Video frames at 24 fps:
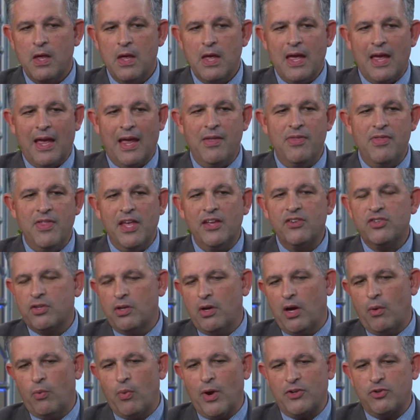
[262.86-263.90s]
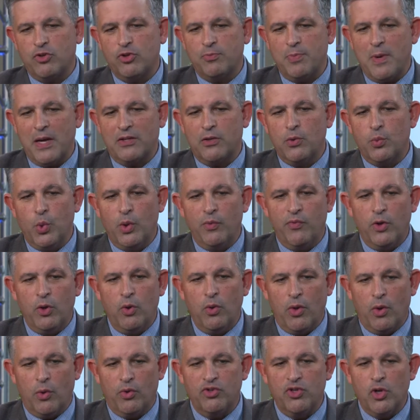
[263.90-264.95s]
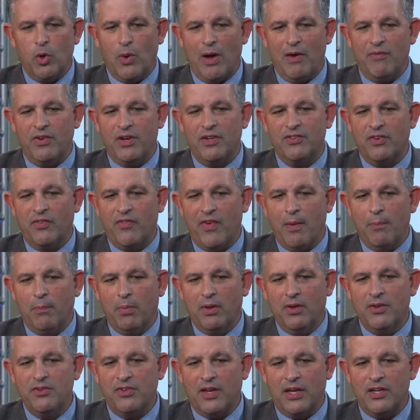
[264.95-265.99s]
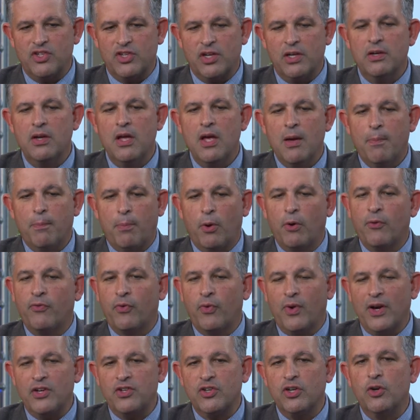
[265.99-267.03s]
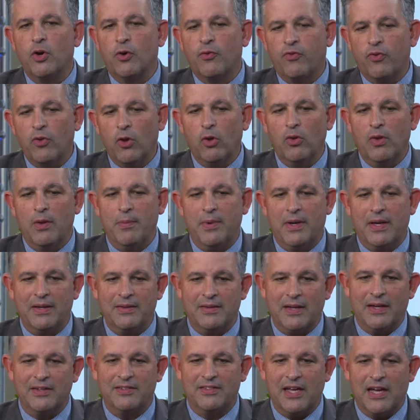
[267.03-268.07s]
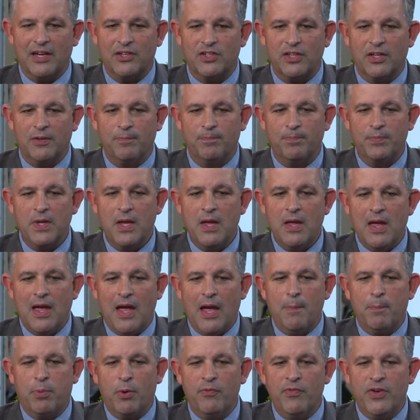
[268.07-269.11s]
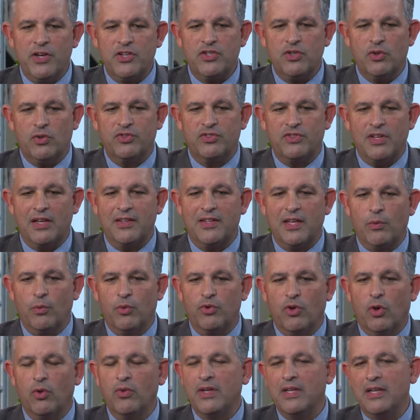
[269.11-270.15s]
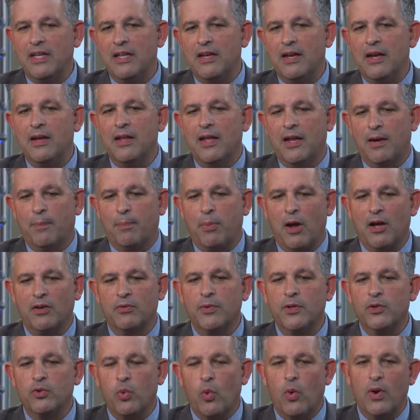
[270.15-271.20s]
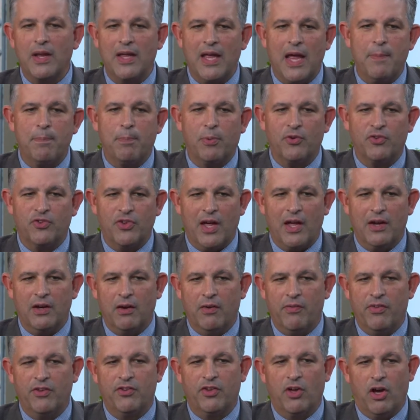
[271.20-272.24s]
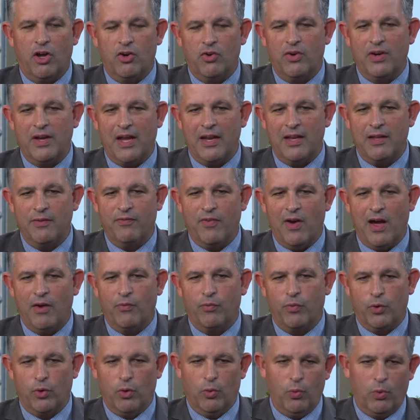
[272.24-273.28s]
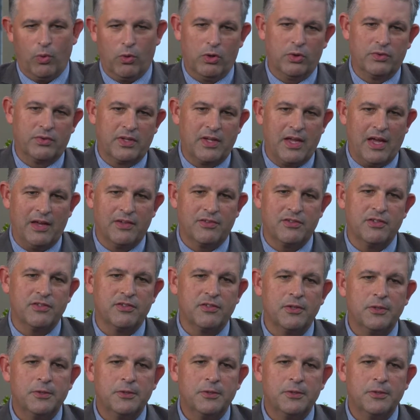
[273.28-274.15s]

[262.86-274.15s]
In this retrospective review, there was no evidence of embolization, perforation, or flow-limiting dissection. And provisional stenting was only needed in approximately 28% of this 185 real-world cases.